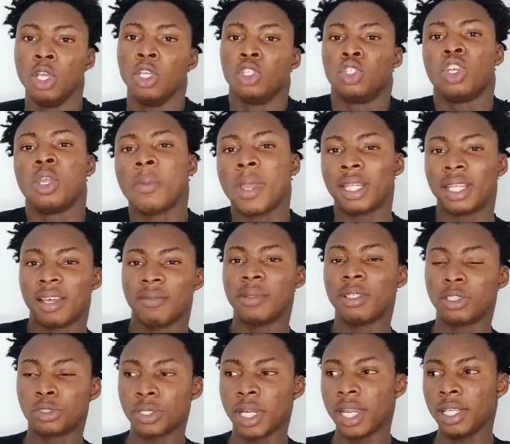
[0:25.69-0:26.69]
So you might have
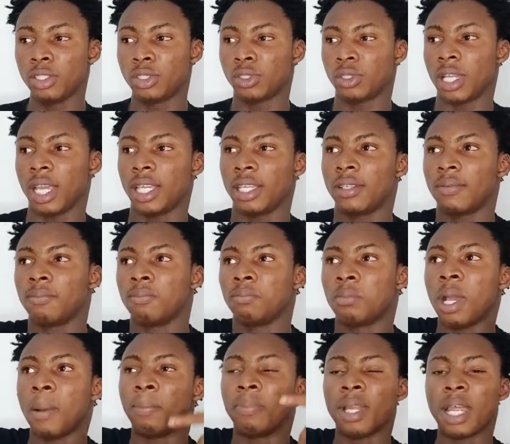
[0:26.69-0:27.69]
been trying to like
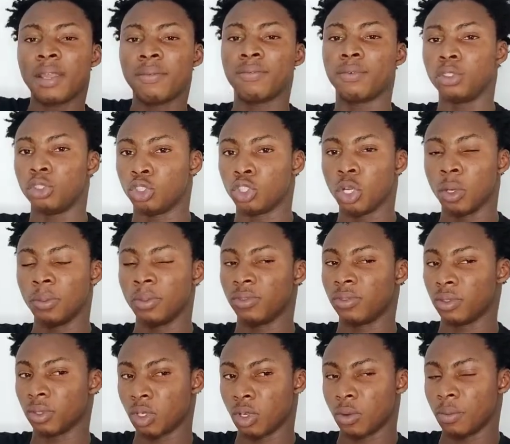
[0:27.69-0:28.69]
apply for jobs
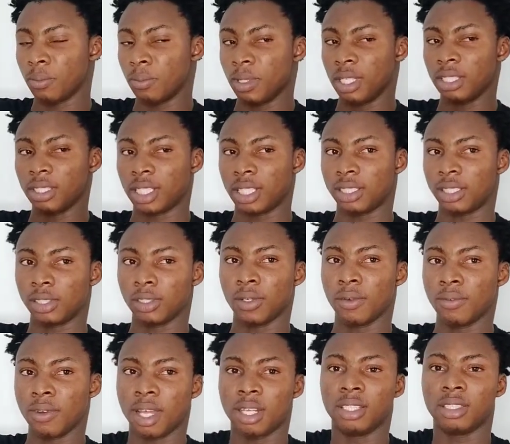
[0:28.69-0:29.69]
for companies and
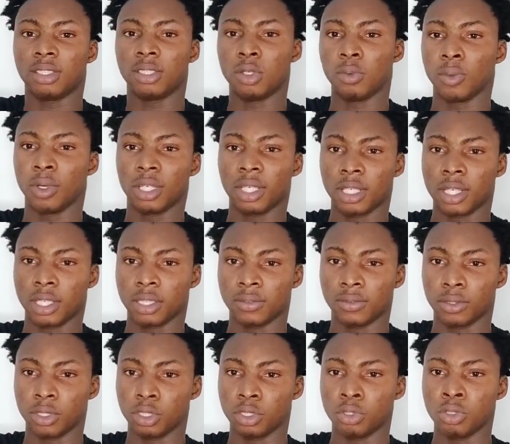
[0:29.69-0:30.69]
stuff and it's not working out
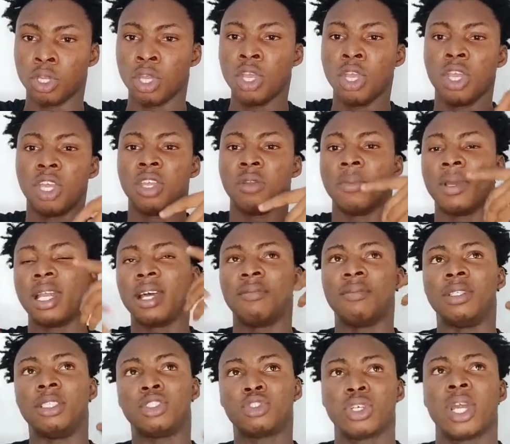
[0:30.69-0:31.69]
for you. You might have
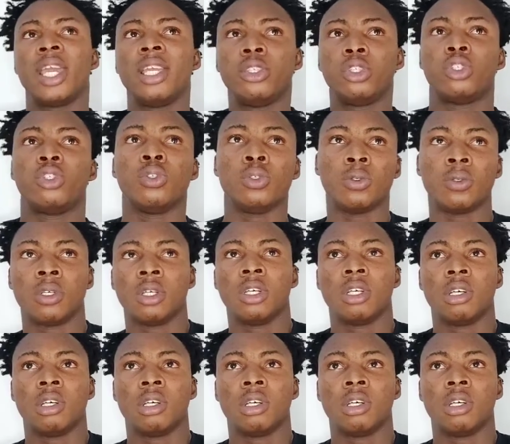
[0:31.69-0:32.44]
been trying to